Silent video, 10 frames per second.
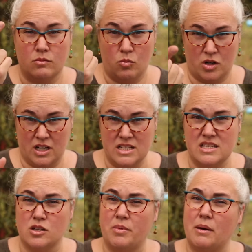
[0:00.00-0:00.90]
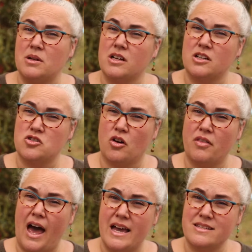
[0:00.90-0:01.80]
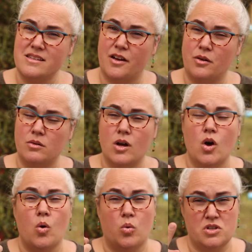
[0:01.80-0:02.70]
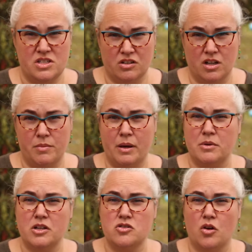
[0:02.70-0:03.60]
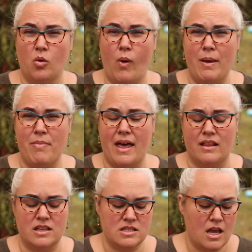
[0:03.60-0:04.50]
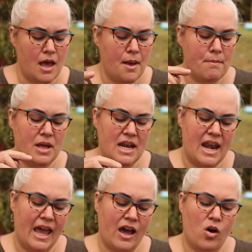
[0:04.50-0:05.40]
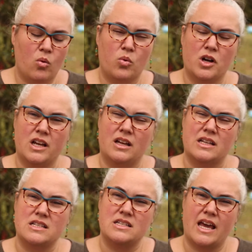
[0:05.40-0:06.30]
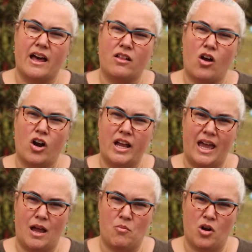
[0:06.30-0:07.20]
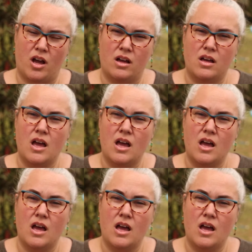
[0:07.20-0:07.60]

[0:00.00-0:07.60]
we're gonna still be able to control the ISO, we're still gonna be able to control the white balance, but now we're gonna get to tell our camera